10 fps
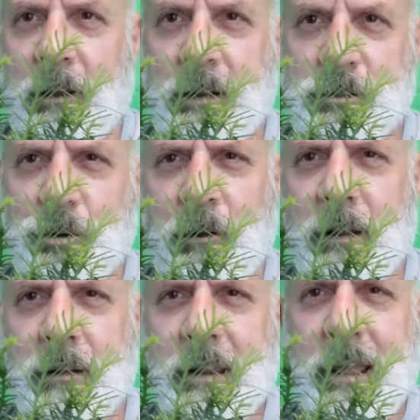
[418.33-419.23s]

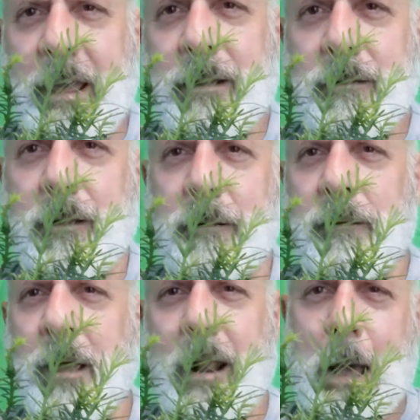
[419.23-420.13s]
screen kit and
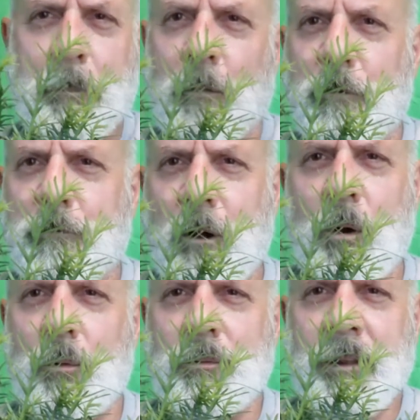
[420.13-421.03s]
an app on the
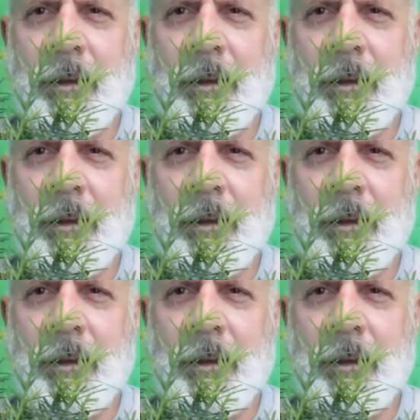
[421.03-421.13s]
phone.